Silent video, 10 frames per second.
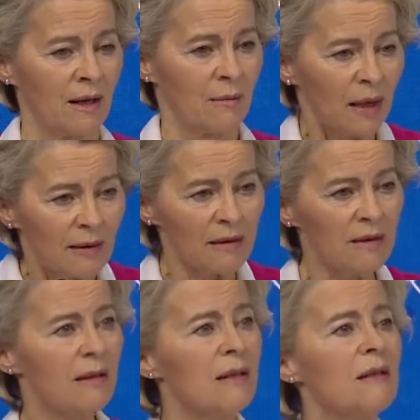But
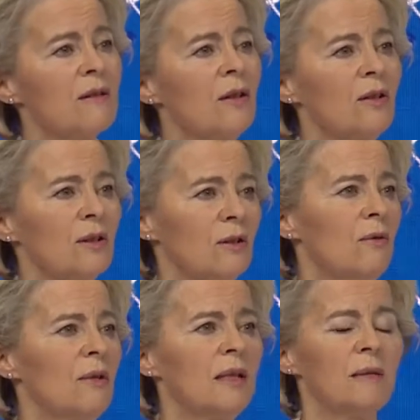this is not
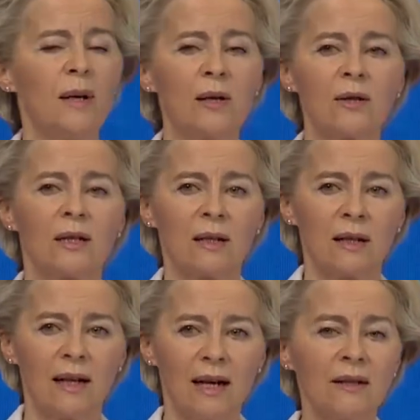only about
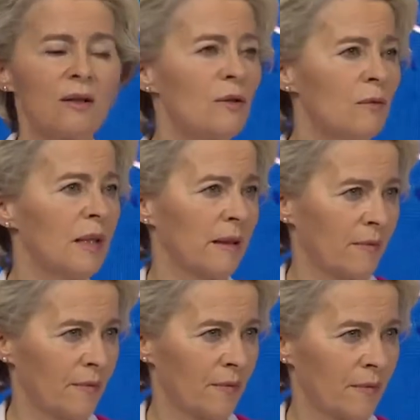undoing